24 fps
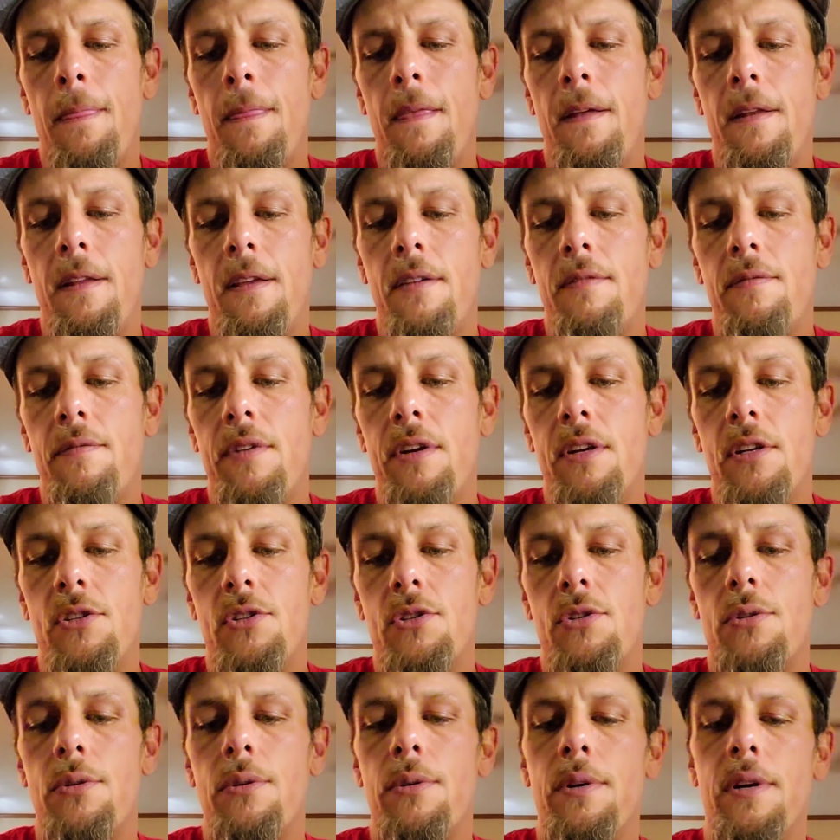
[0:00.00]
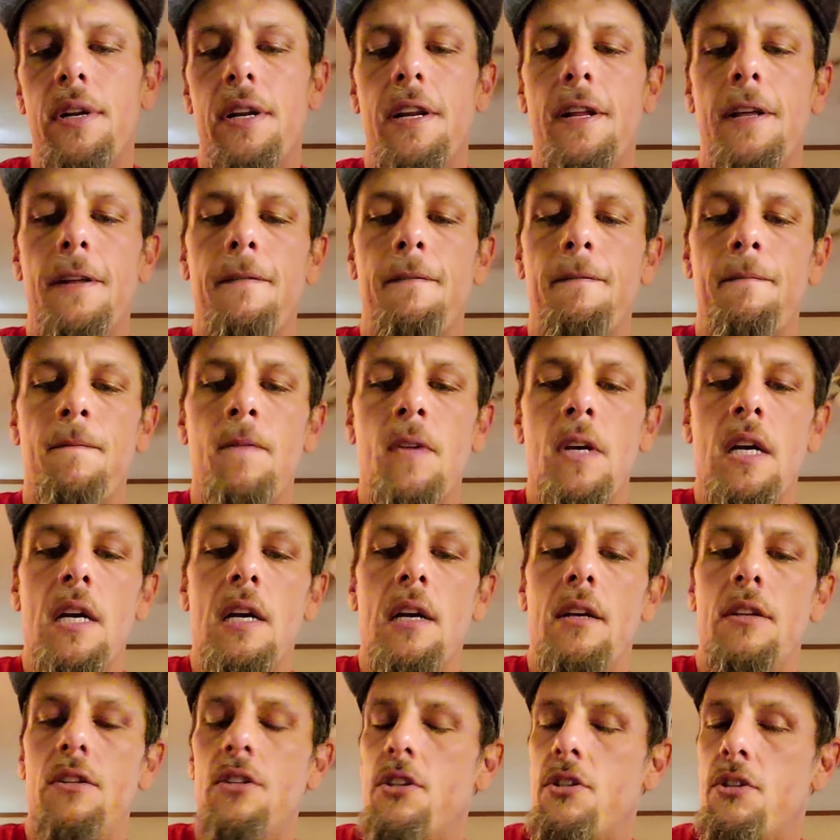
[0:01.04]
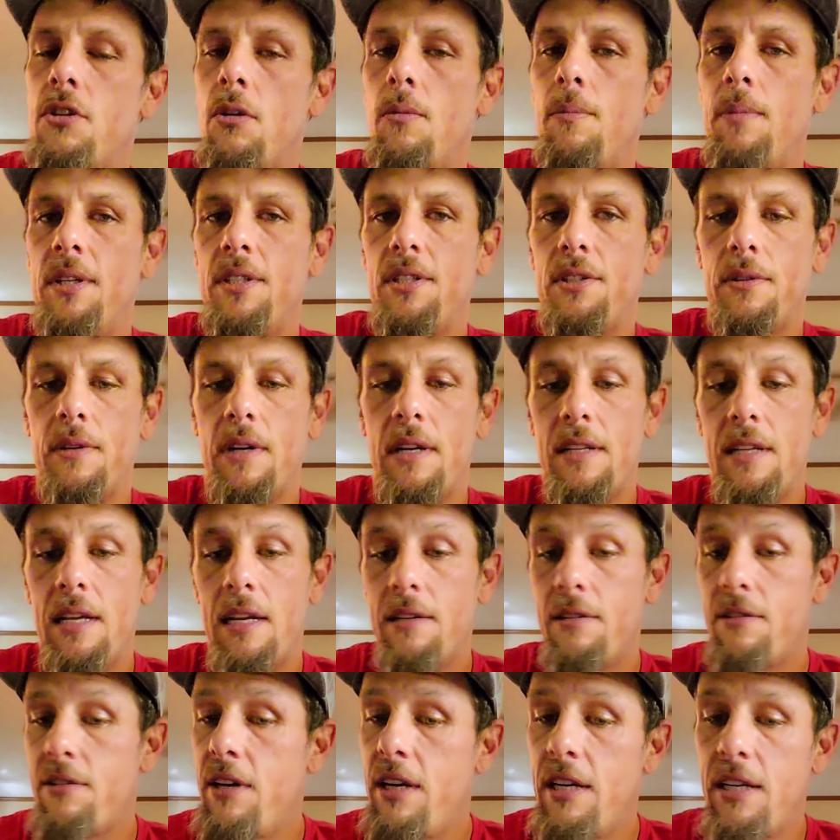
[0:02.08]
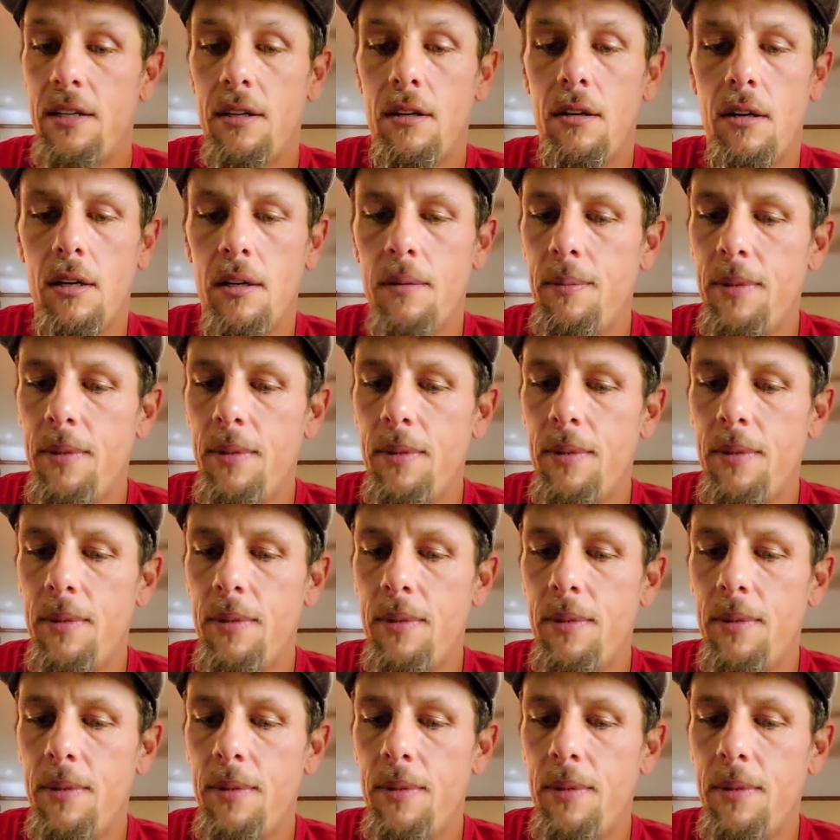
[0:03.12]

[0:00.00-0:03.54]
And you can finish screwing it in. Just don't misthread that and crank it on,